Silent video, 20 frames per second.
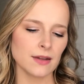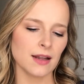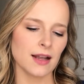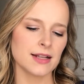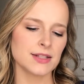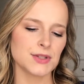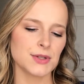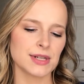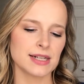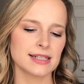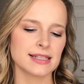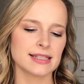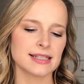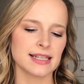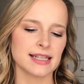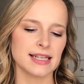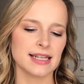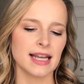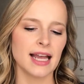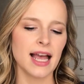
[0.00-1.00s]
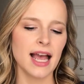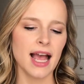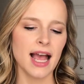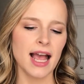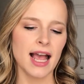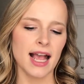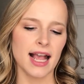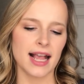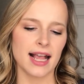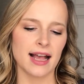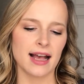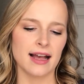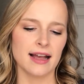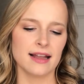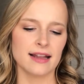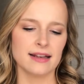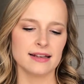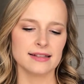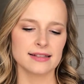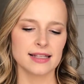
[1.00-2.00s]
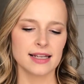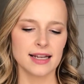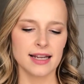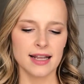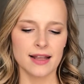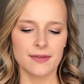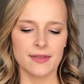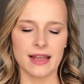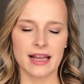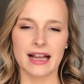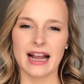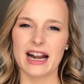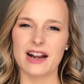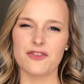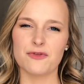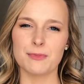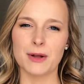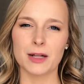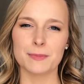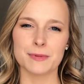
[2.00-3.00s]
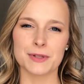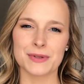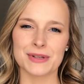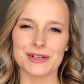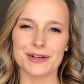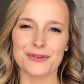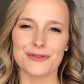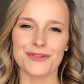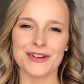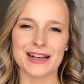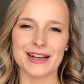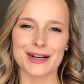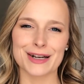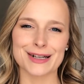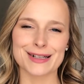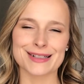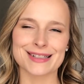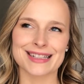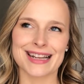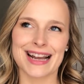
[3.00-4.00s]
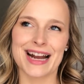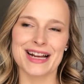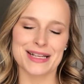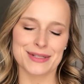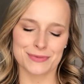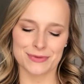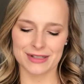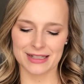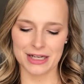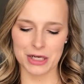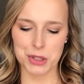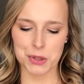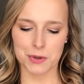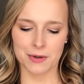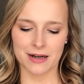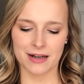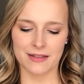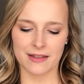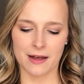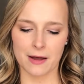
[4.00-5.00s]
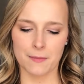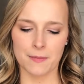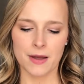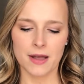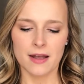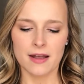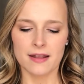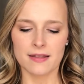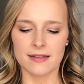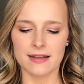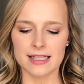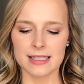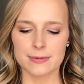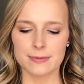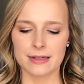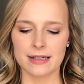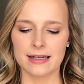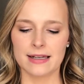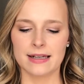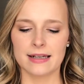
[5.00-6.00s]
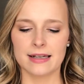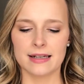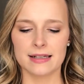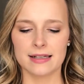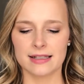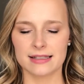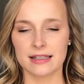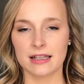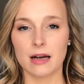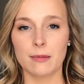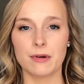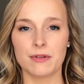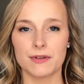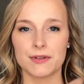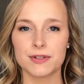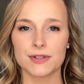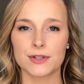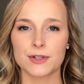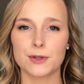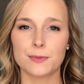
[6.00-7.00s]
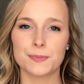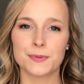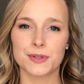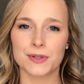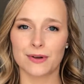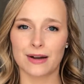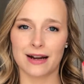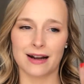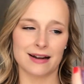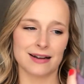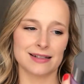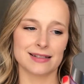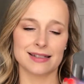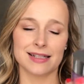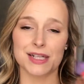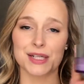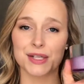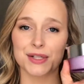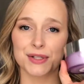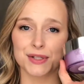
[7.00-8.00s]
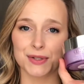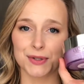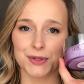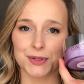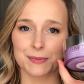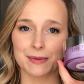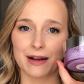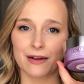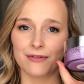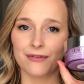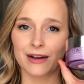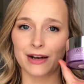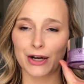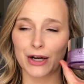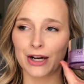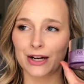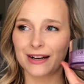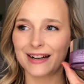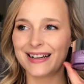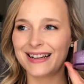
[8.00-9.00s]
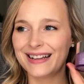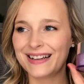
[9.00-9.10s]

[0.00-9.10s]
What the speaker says: as you can see, and they kind of melt between your fingers. I just really enjoy them. This one doesn't come with a scoop, so I honestly just use my finger.